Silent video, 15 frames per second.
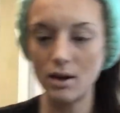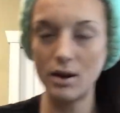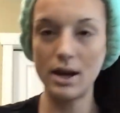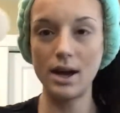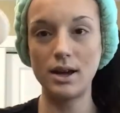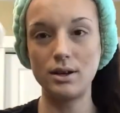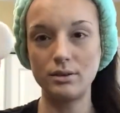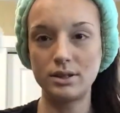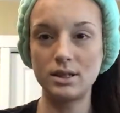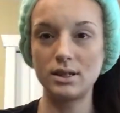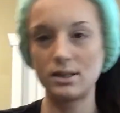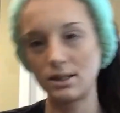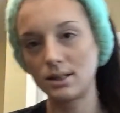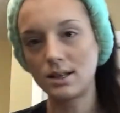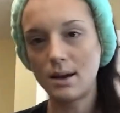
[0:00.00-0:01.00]
oh yeah, I use
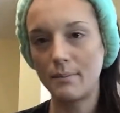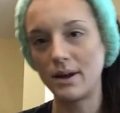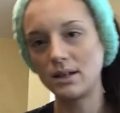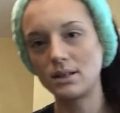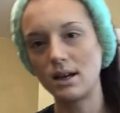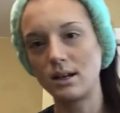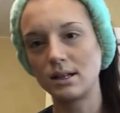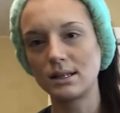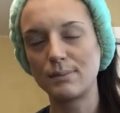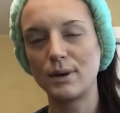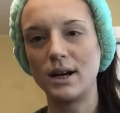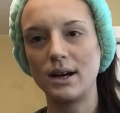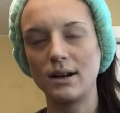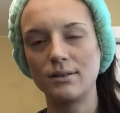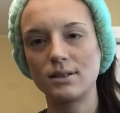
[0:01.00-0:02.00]
this to set my setting
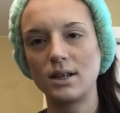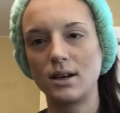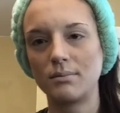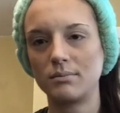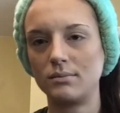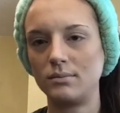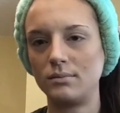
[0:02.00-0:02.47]
spray. And I was like,